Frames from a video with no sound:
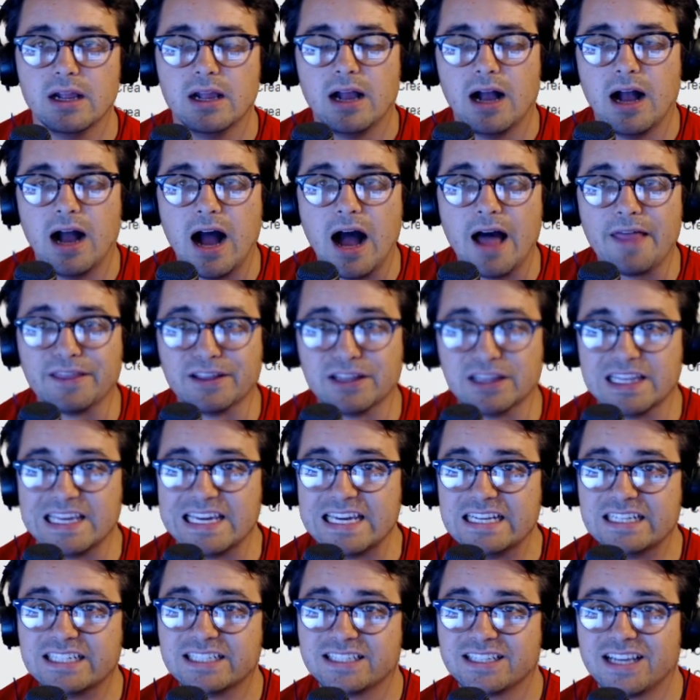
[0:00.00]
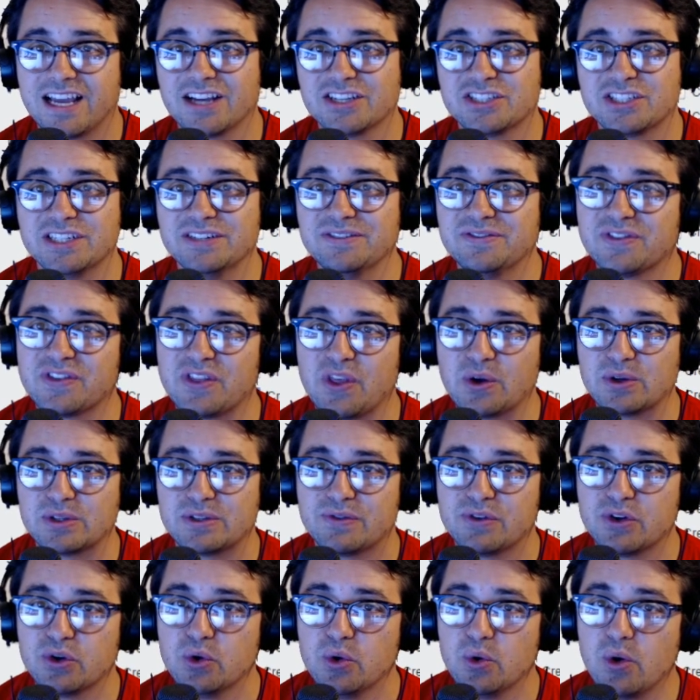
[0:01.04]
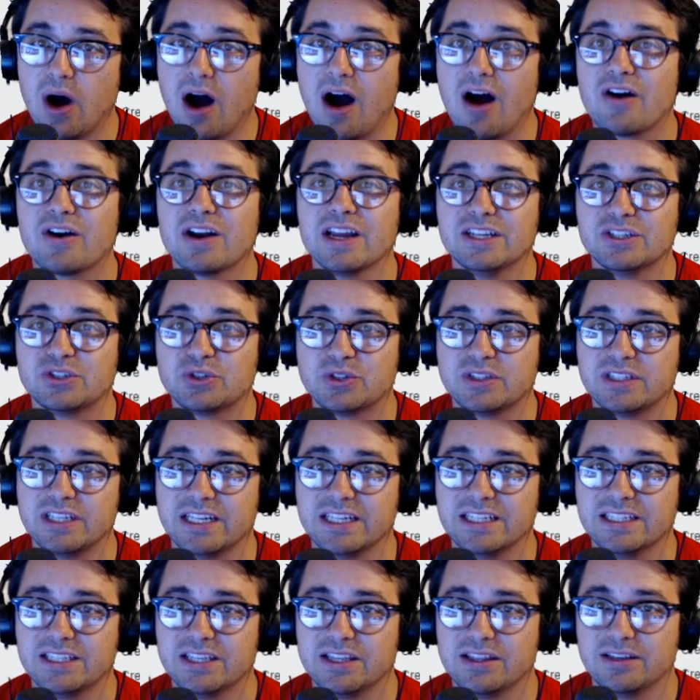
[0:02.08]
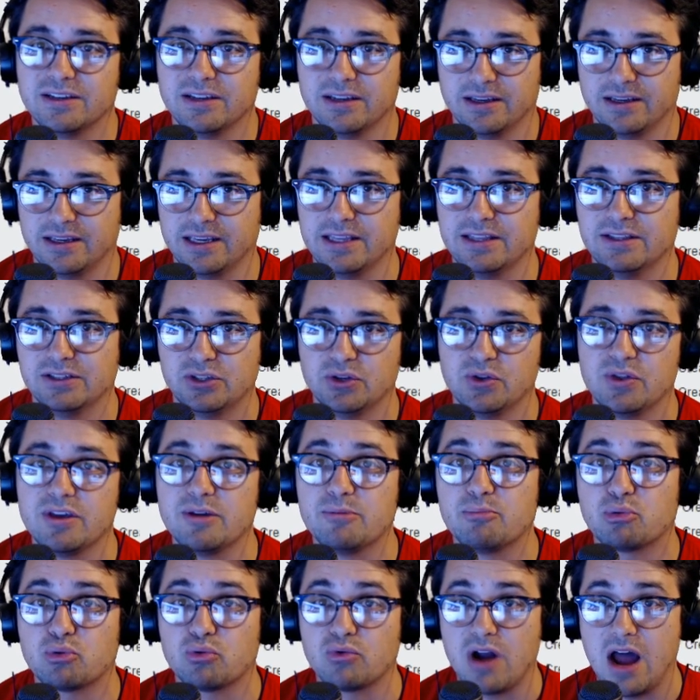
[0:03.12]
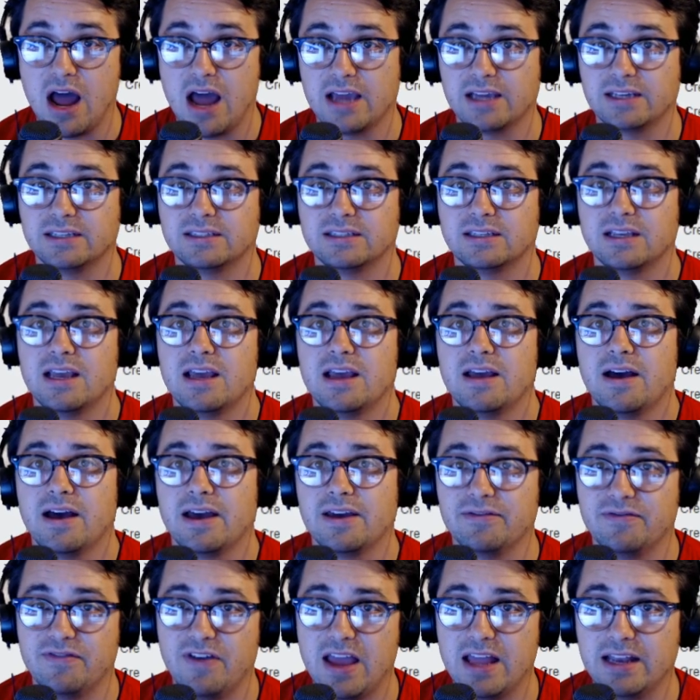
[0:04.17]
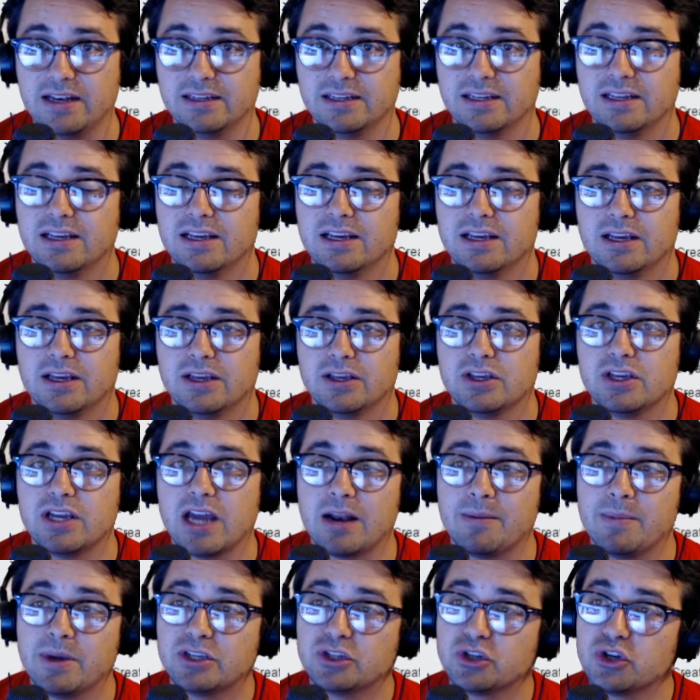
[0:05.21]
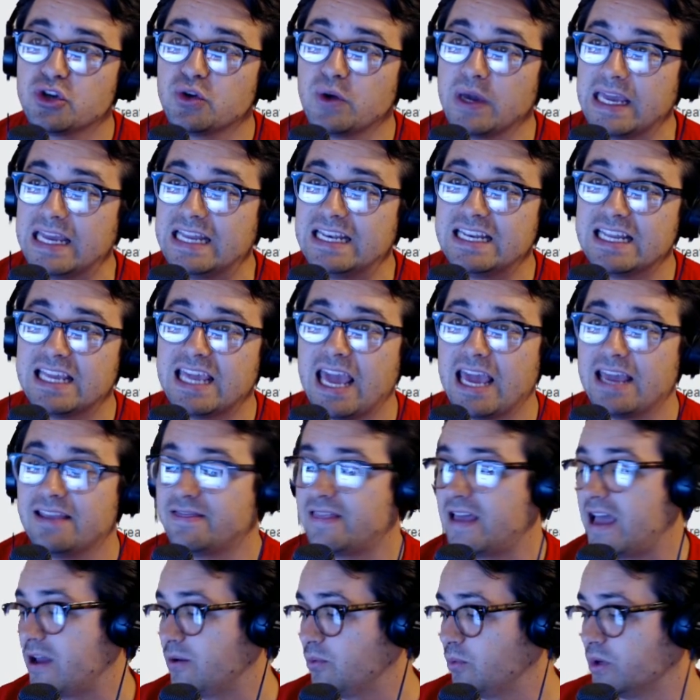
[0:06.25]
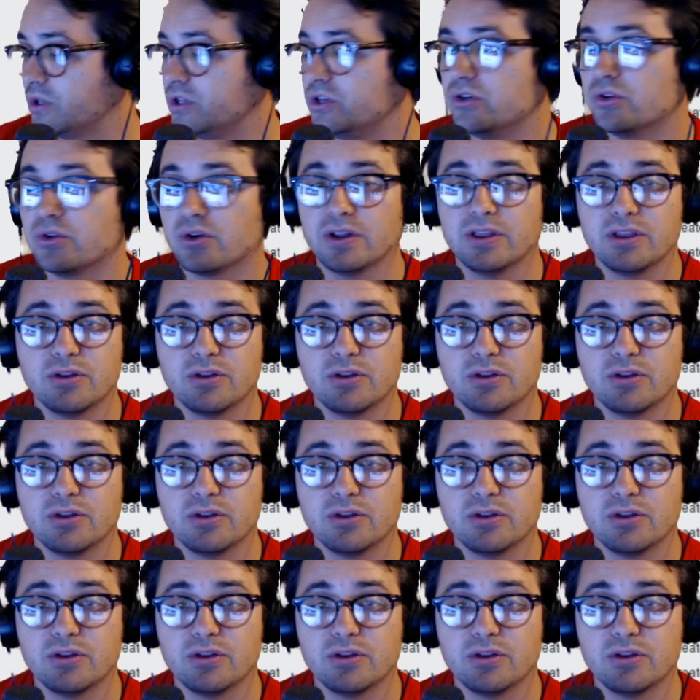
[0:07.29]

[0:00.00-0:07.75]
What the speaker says: on the league discussion, for those of you who are interested into the prize event, you got to make sure you indicate that when you're in the